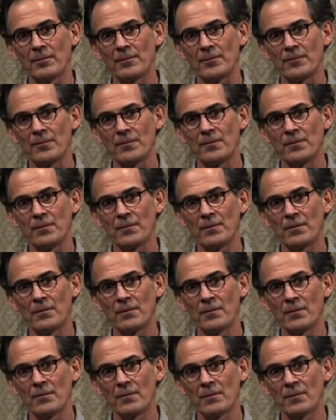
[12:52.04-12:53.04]

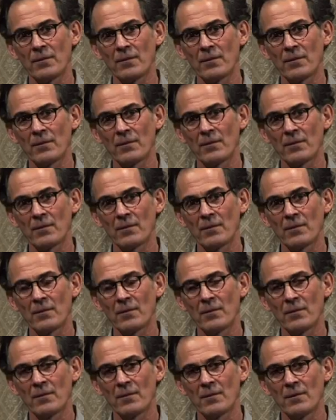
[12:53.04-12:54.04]

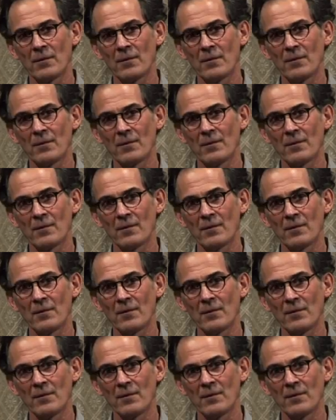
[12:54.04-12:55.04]

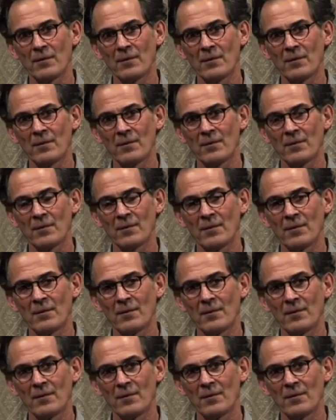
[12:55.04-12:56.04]

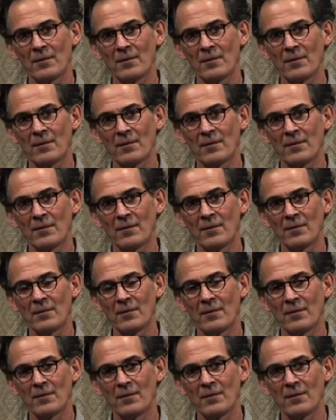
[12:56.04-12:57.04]

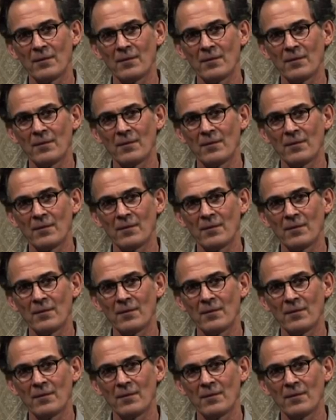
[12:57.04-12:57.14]
(silence)